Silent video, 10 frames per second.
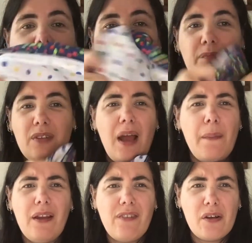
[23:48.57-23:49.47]
I
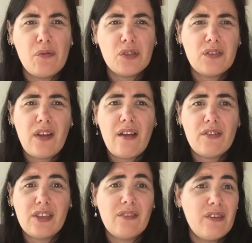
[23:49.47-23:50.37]
buy fat quarters for
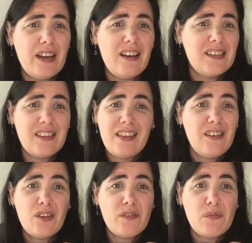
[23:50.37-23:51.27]
everything and realise that they're
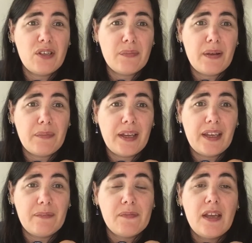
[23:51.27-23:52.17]
no good for project bag
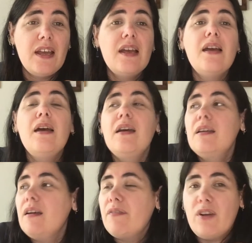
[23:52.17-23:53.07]
making.
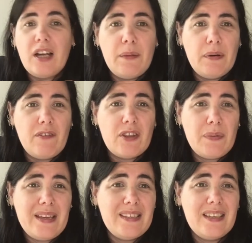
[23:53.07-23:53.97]
I've got a couple of other
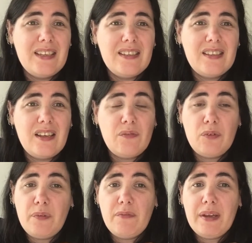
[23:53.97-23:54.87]
pieces that
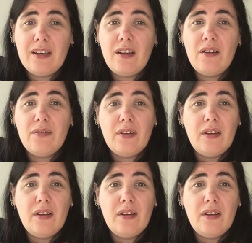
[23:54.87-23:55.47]
would be big enough.